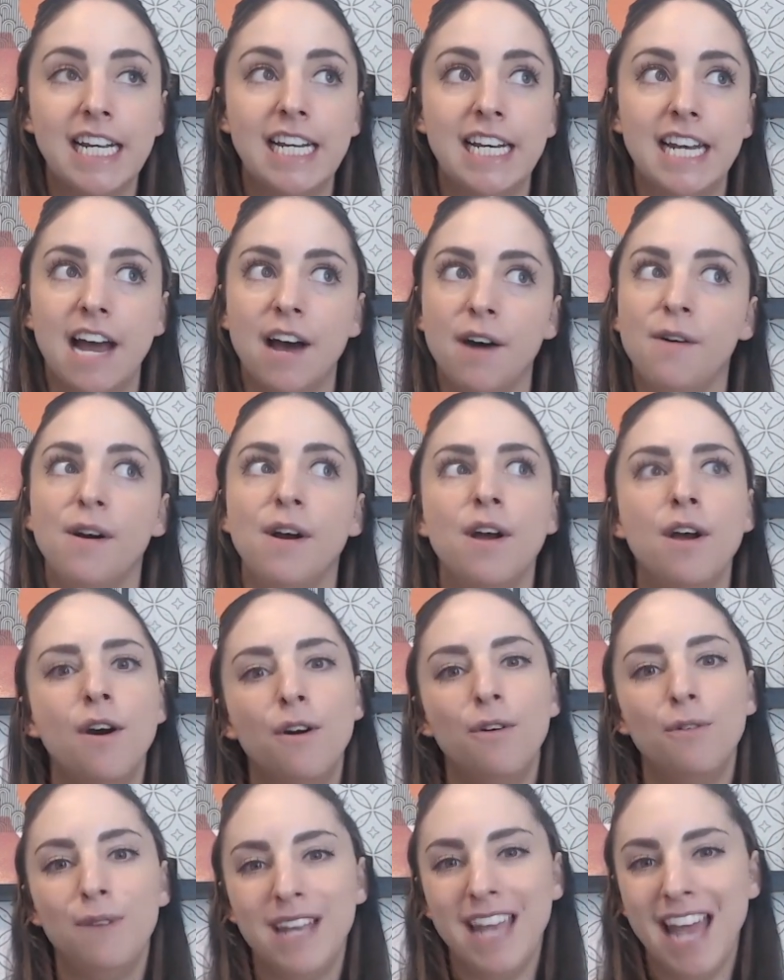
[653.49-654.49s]
Now,
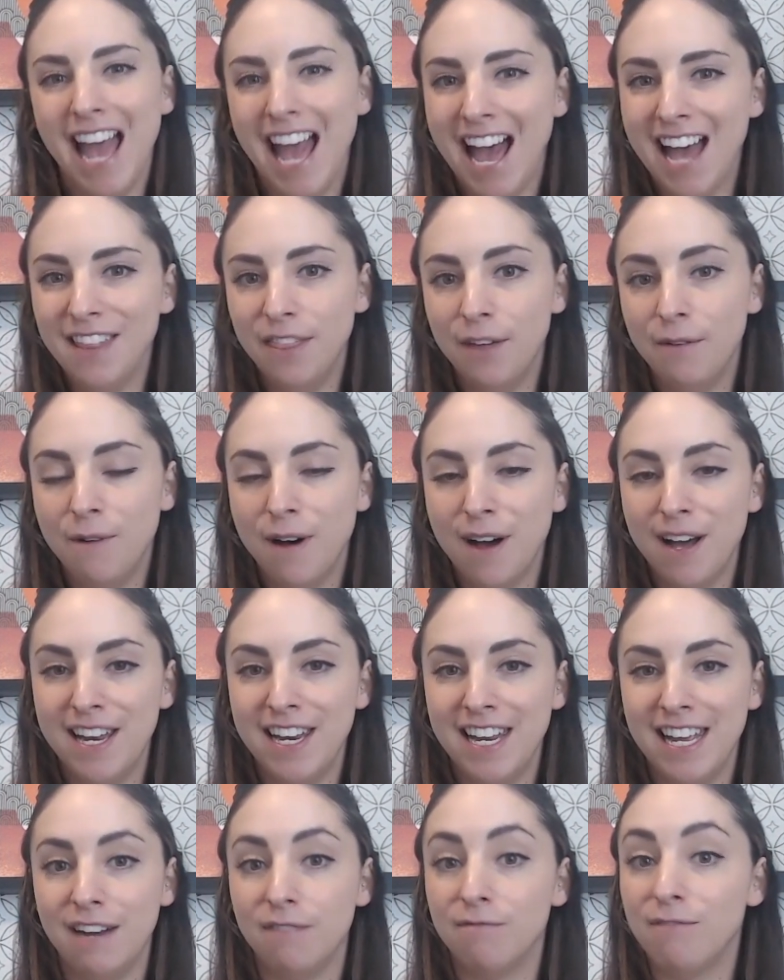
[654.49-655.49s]
we had the one
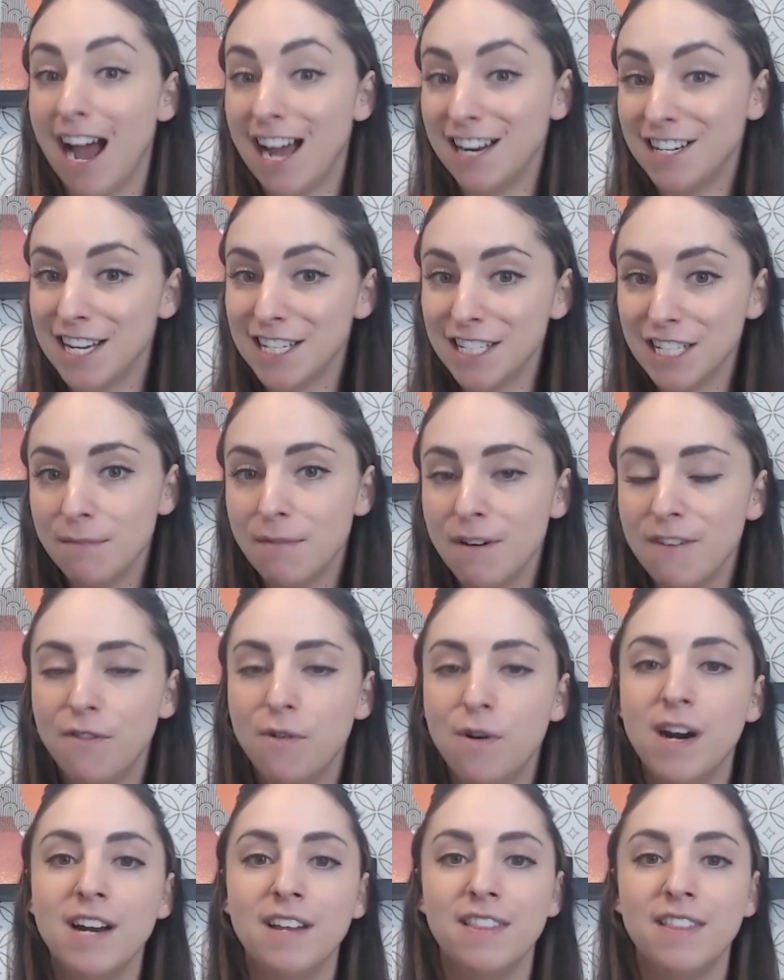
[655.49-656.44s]
in Rochester before.